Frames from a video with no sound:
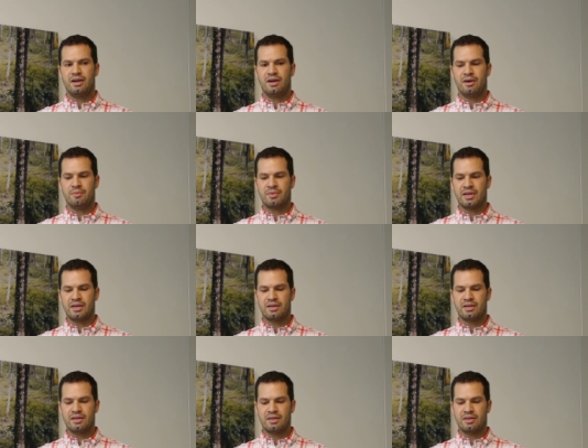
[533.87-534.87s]
Um,
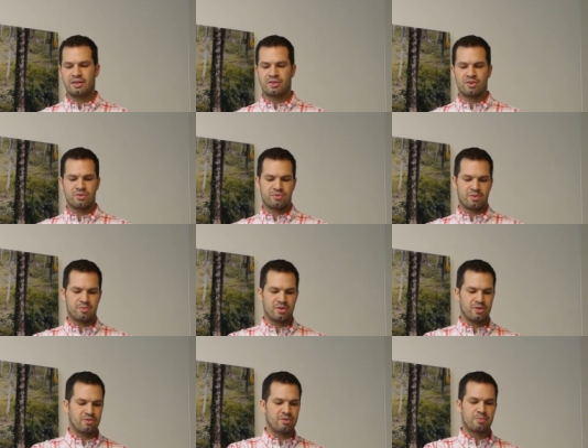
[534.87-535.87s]
that it goes from
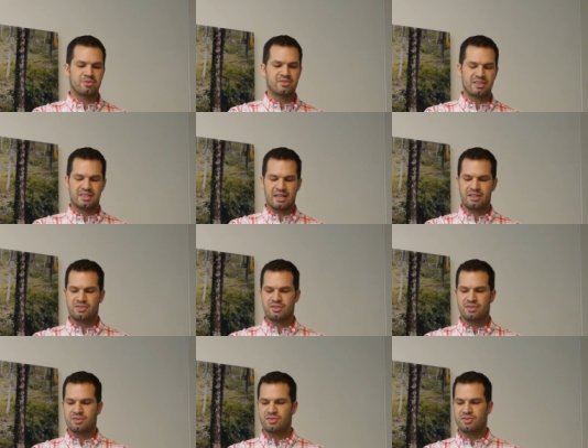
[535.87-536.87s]
a
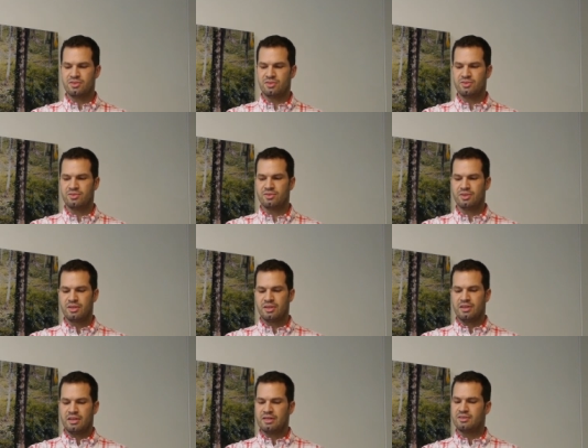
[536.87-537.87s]
representation to
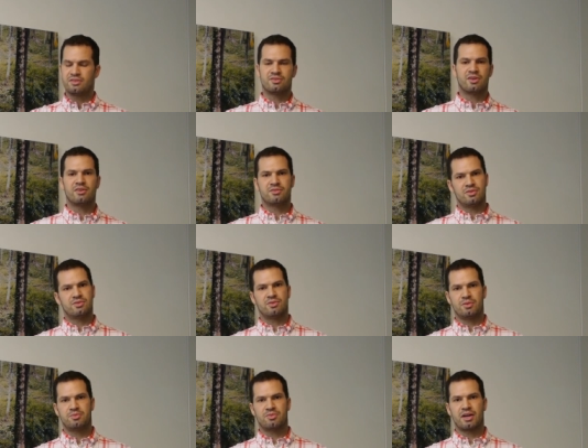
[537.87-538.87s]
and dissolves
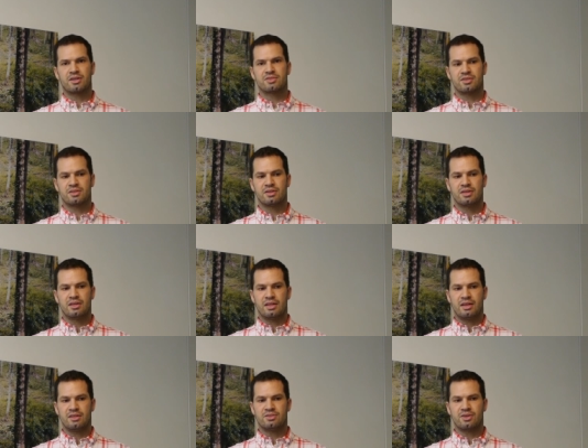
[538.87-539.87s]
into abstraction
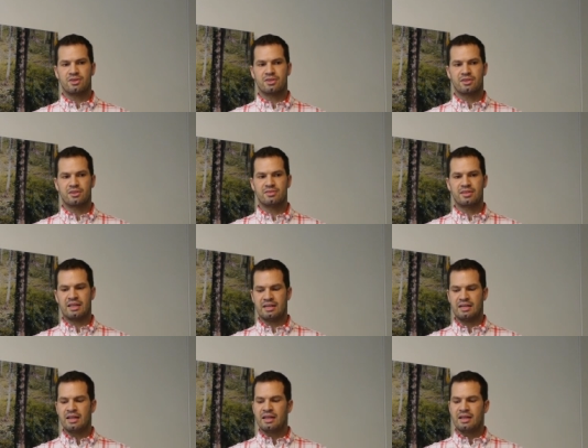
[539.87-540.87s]
and darkness.
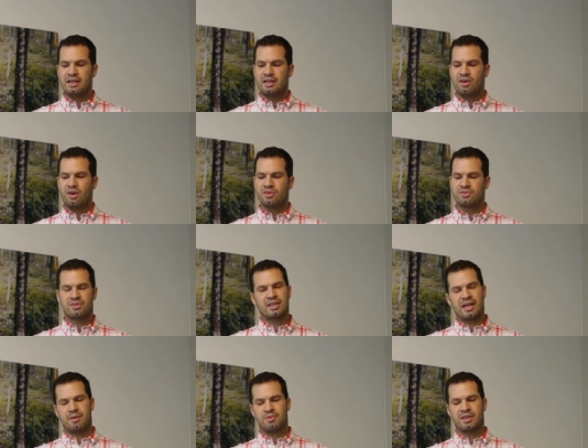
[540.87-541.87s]
And also, the
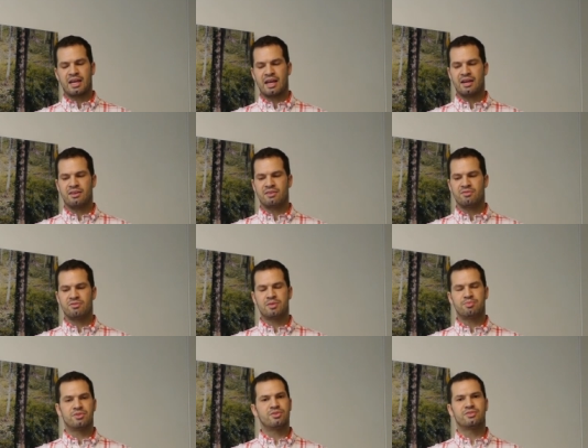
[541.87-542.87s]
camera can't
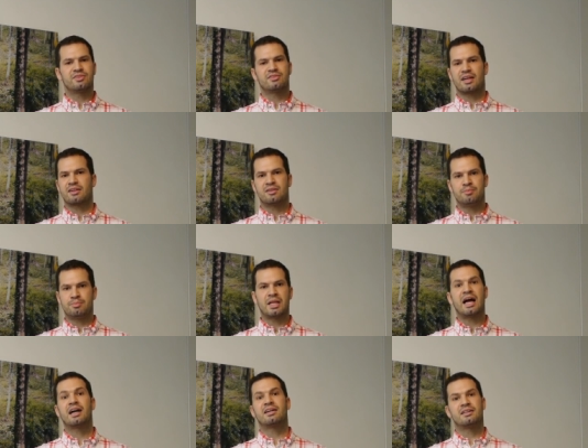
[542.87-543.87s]
reproduce exactly
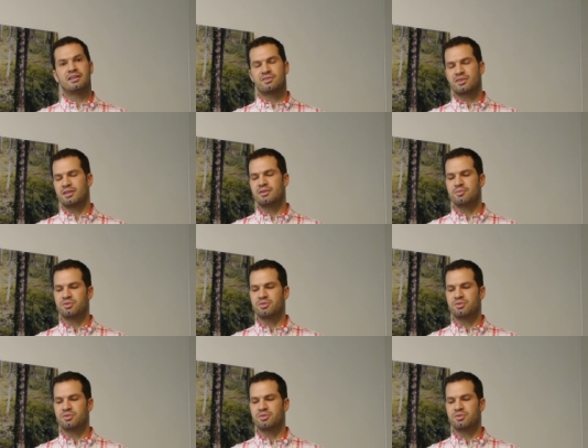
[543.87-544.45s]
black, and neither can the